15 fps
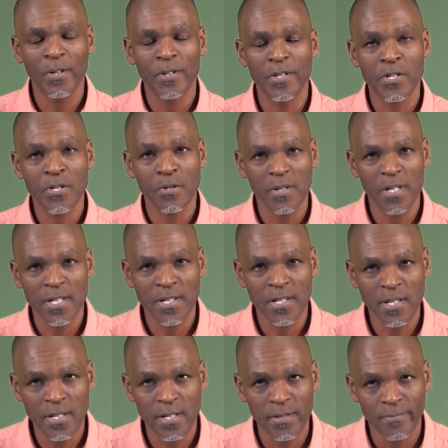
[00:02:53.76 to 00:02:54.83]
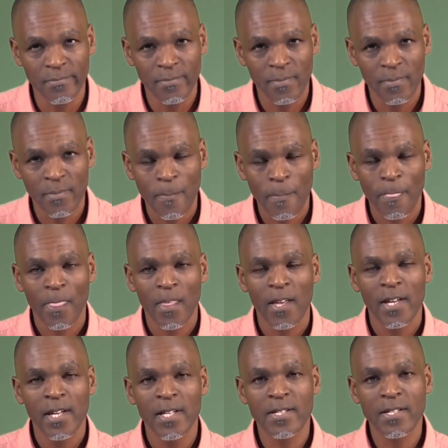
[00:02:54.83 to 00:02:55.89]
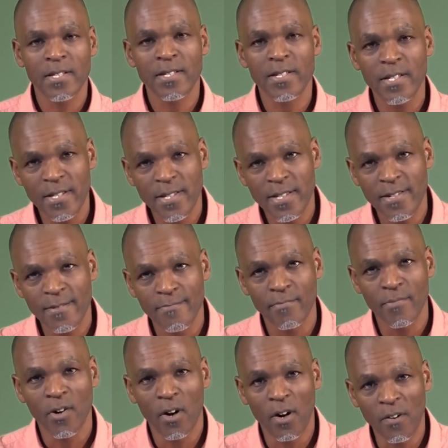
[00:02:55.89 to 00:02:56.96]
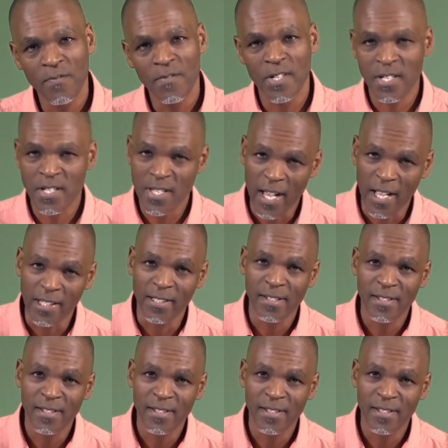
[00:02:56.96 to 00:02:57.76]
the solar system, it's a system of the sun.